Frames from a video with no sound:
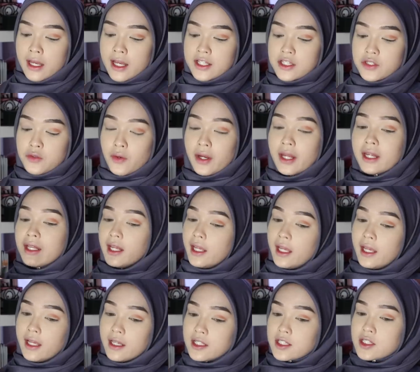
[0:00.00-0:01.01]
It's
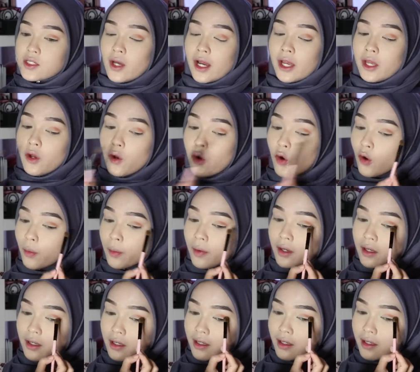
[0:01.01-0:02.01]
raining, so I hope
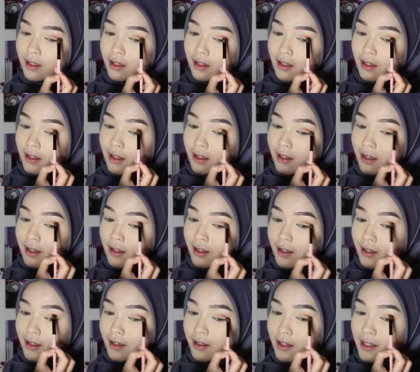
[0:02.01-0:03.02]

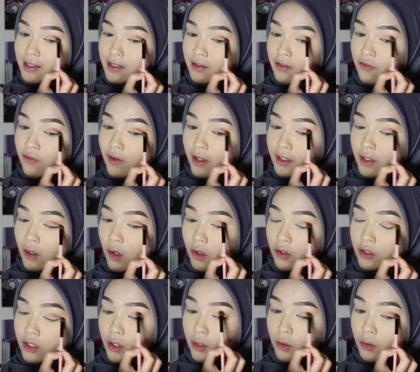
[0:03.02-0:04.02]
it doesn't affect the
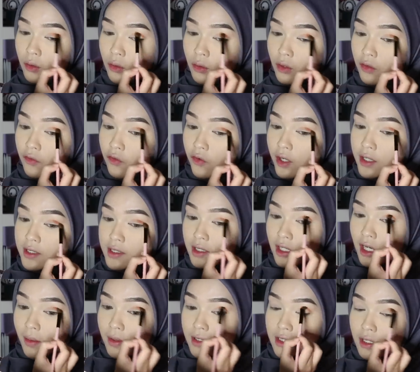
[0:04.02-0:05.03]
audio. If you guys
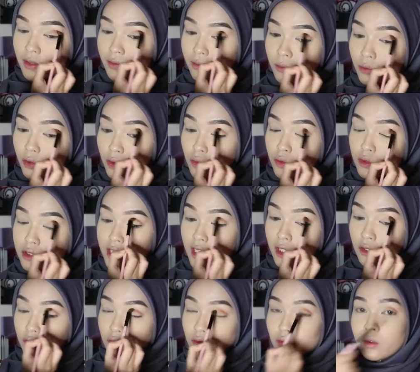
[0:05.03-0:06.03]
dengar macam bunyi
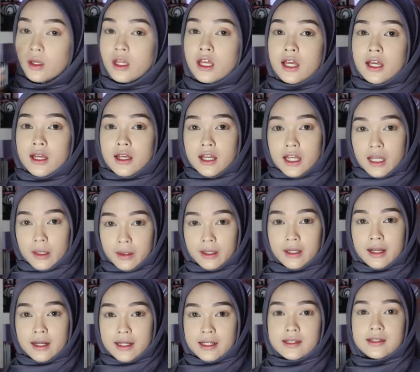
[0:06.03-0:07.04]
hujan tu, it
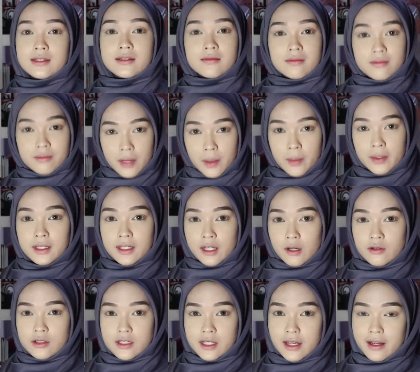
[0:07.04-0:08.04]
because memang
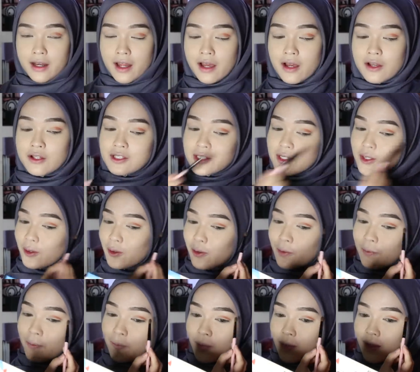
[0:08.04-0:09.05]
tengah hujan.
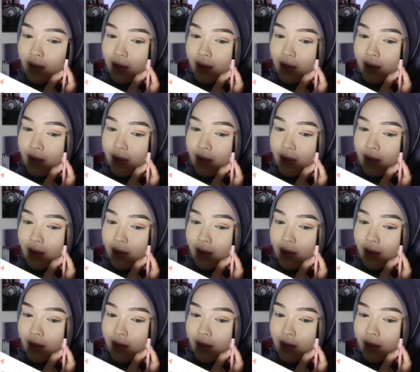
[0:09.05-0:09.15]
So,